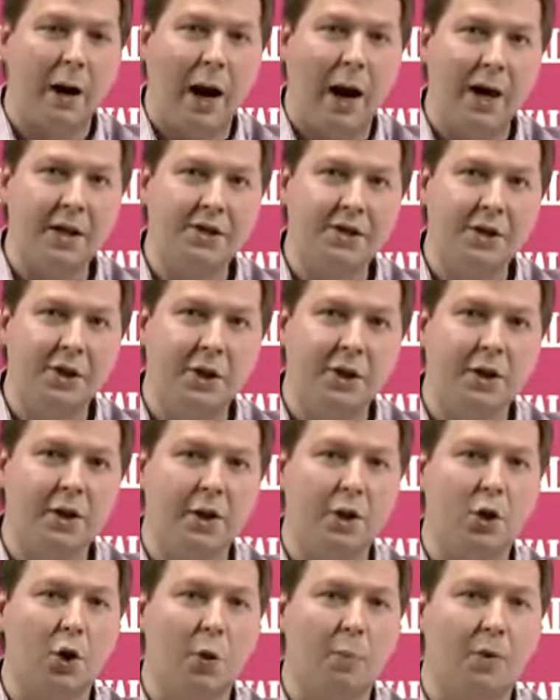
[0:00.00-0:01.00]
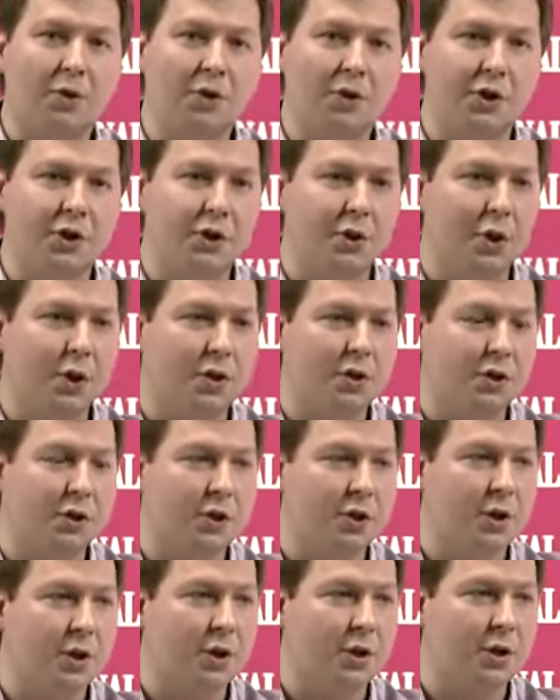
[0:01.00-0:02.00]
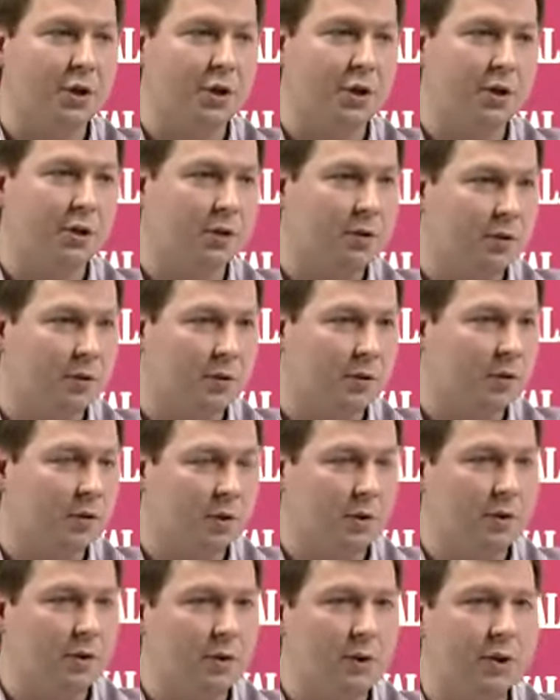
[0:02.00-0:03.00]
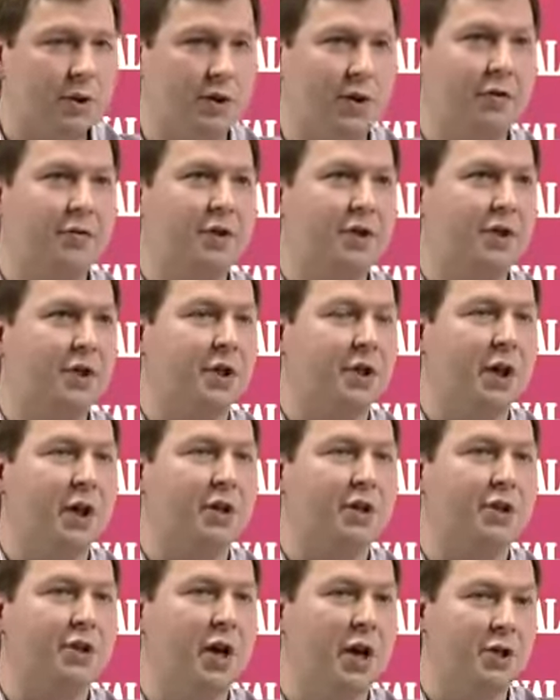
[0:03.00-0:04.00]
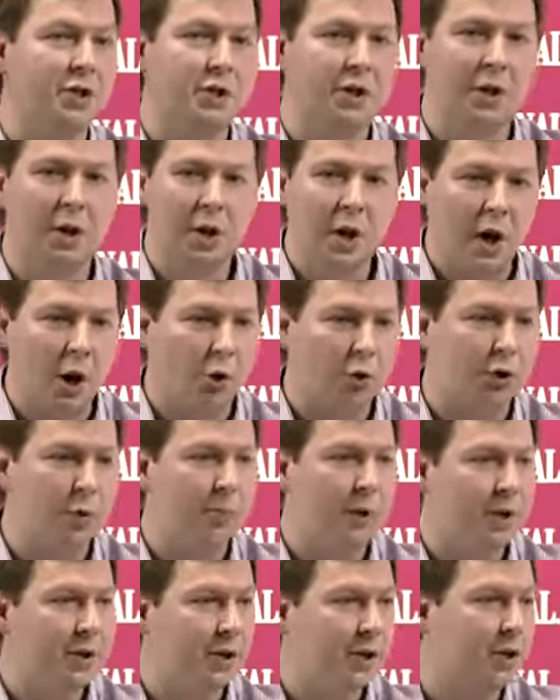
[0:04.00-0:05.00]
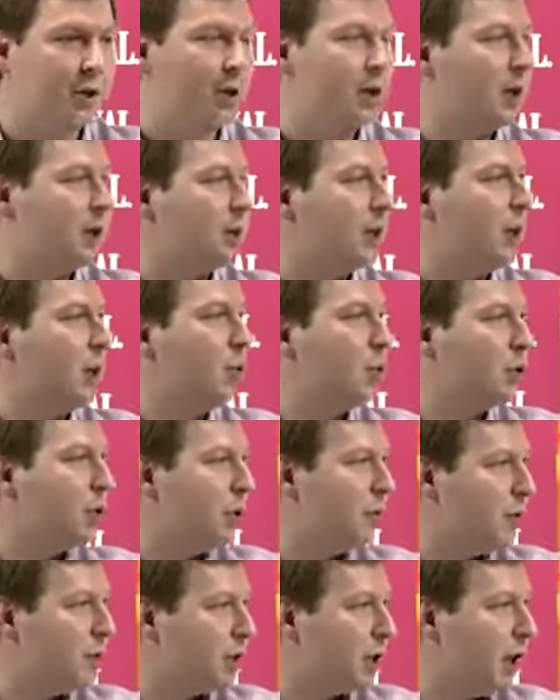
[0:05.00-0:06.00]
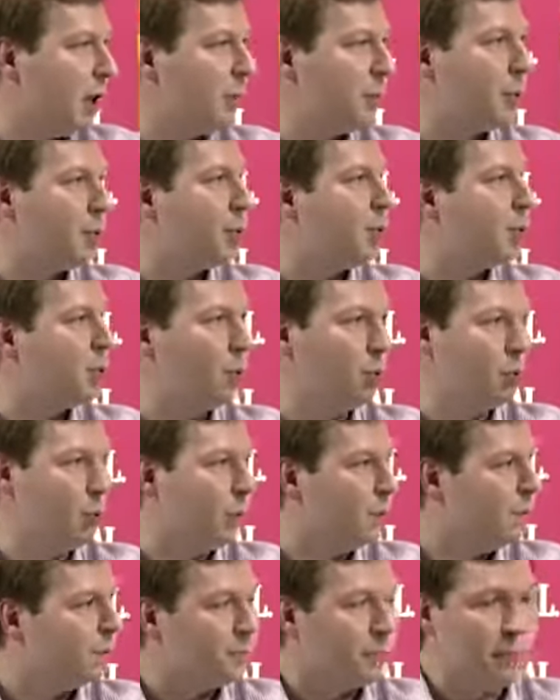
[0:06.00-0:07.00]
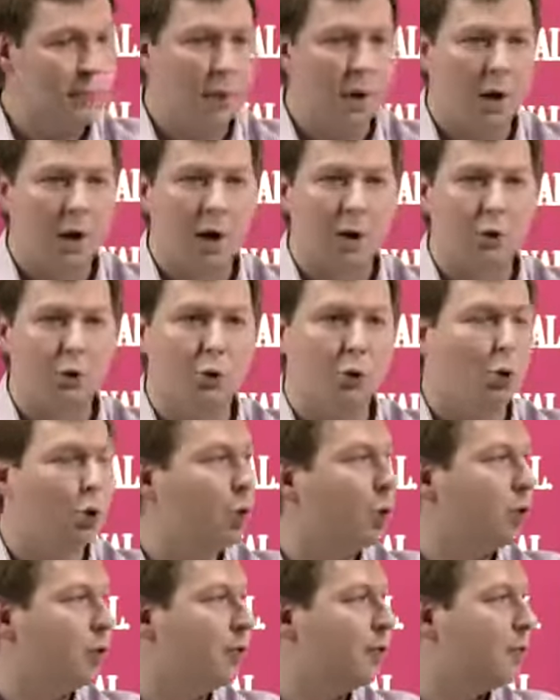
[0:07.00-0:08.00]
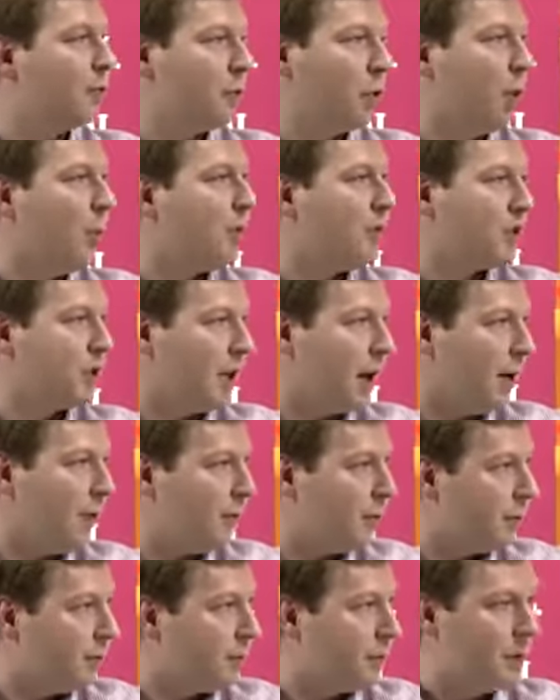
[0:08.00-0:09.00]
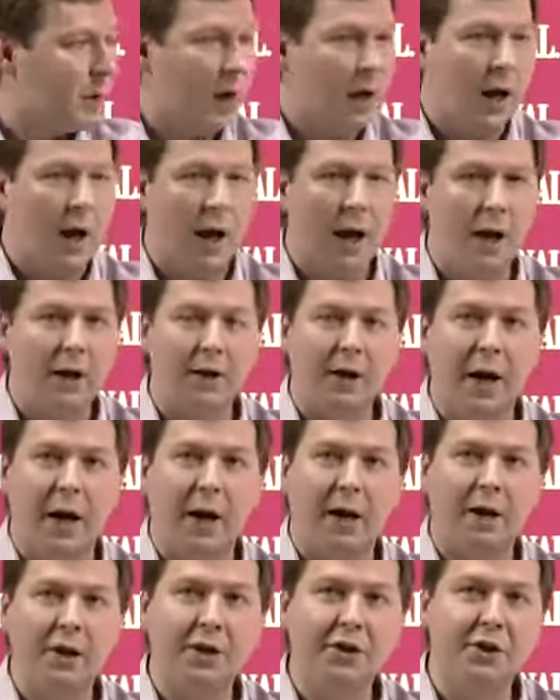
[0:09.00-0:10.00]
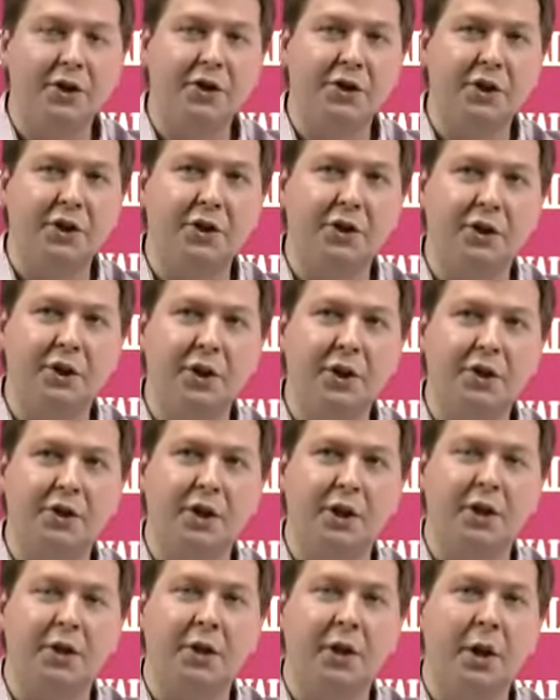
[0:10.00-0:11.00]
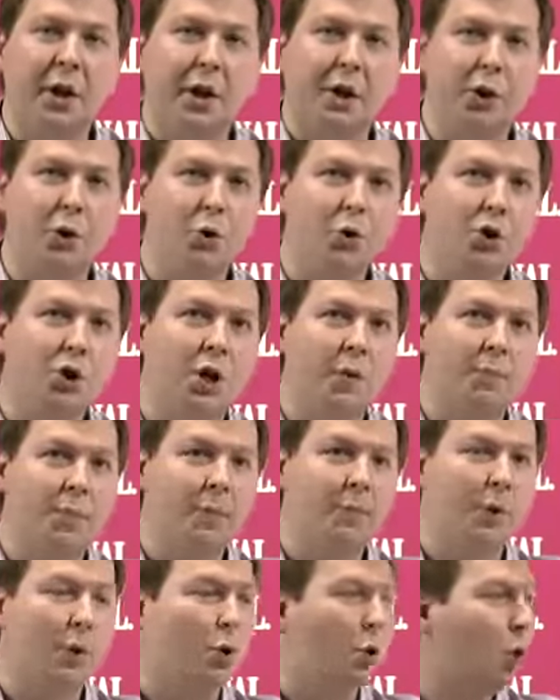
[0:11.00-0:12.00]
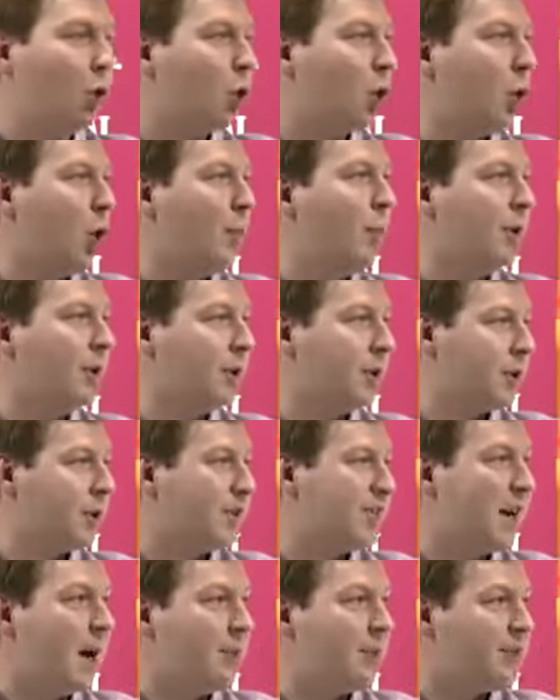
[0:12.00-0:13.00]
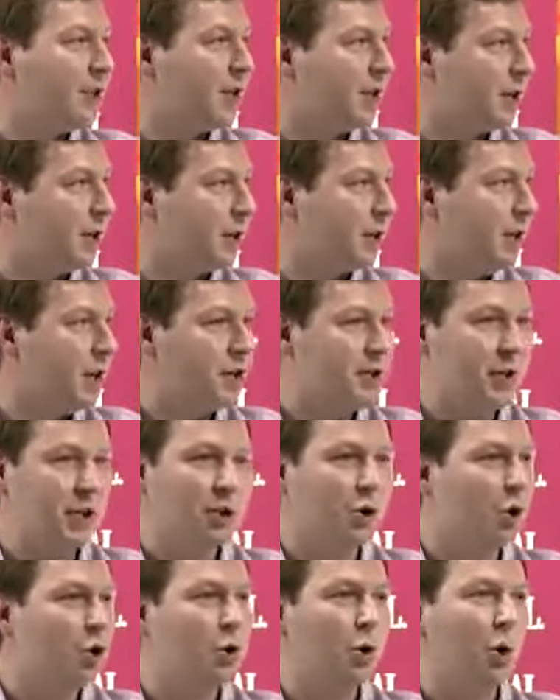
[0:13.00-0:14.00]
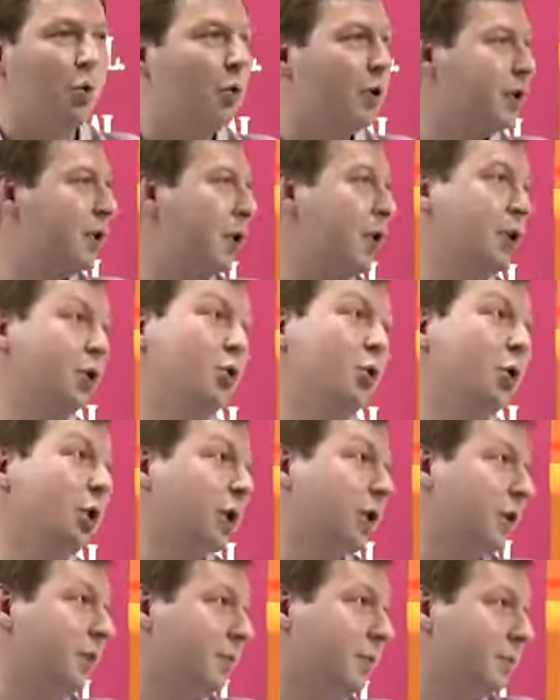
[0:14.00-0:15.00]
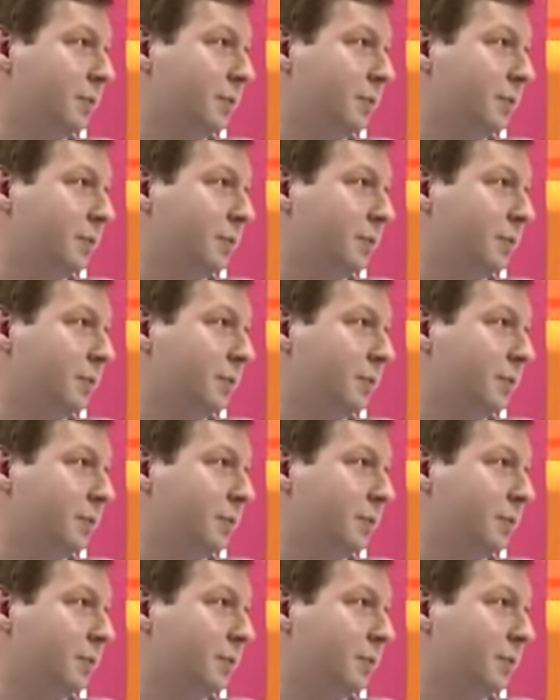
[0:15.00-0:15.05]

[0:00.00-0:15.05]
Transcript: I think robots, it's, it's, it's, it's different thing. It's just automatic uh, solution which help you to, to do a lot of common stuff. And interesting thing that usually people call robot something they don't know what they're doing.